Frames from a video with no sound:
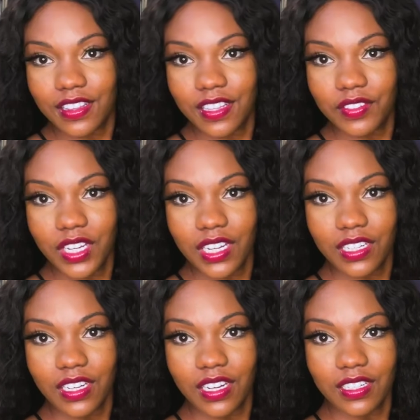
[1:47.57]
They've kind
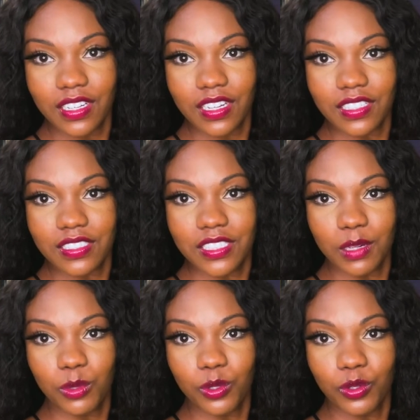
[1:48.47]
of got like a
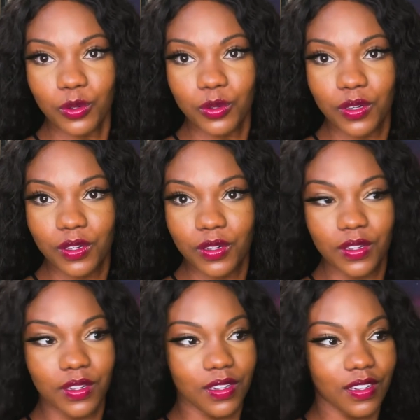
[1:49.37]
double
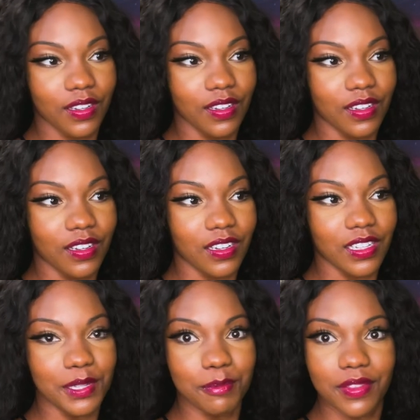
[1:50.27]

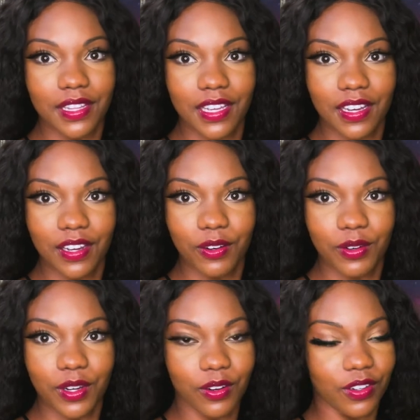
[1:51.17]
clip thing
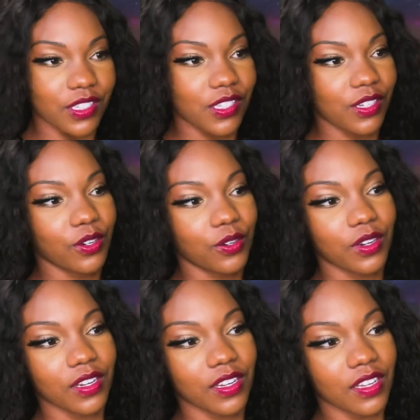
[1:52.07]
going on. So
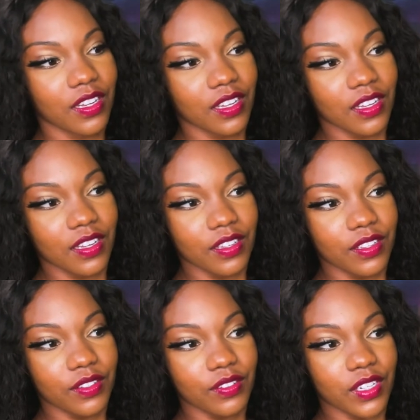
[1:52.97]

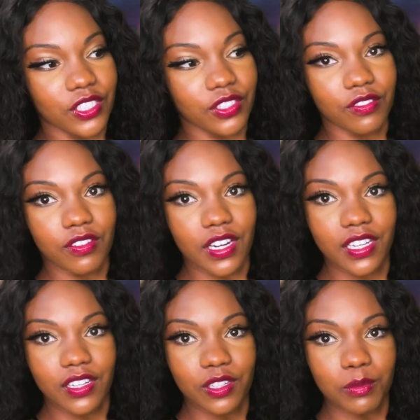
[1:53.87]
got your
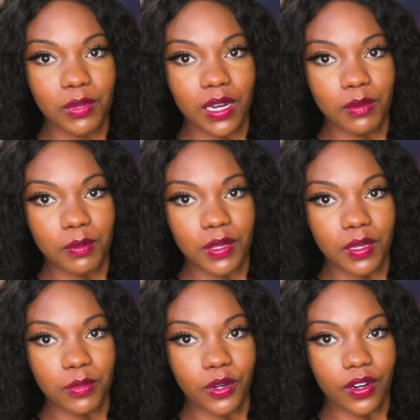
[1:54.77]
regular bobby
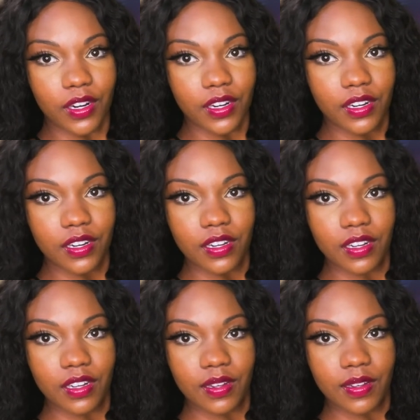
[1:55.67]
pin part,
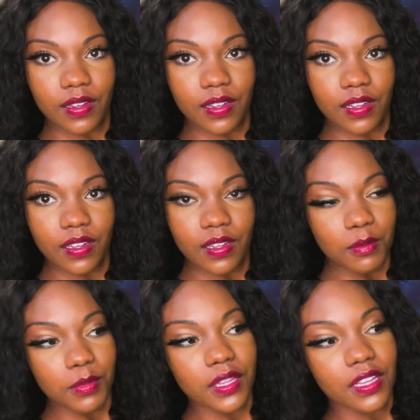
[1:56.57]

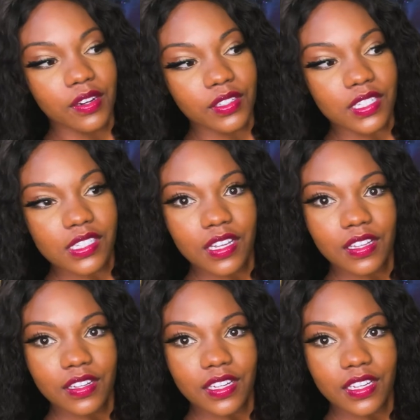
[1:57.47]
but then on this
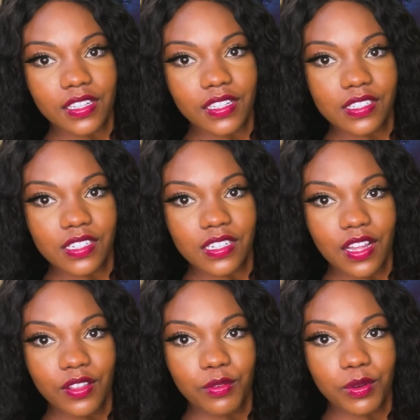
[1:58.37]
other end there's
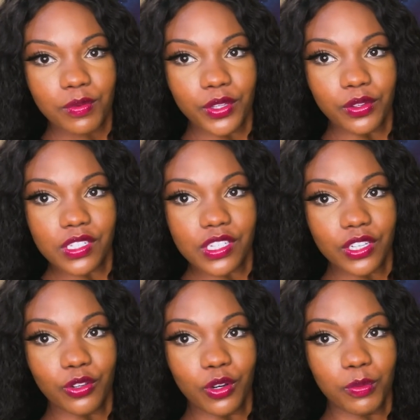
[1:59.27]
another one where you can
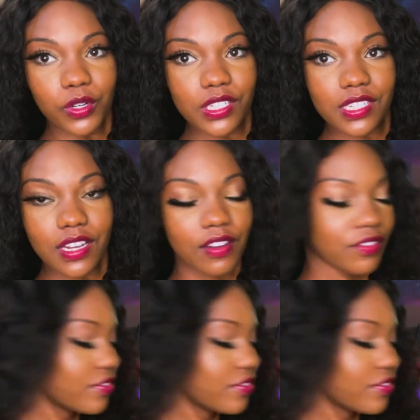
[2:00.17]
secure more stuff.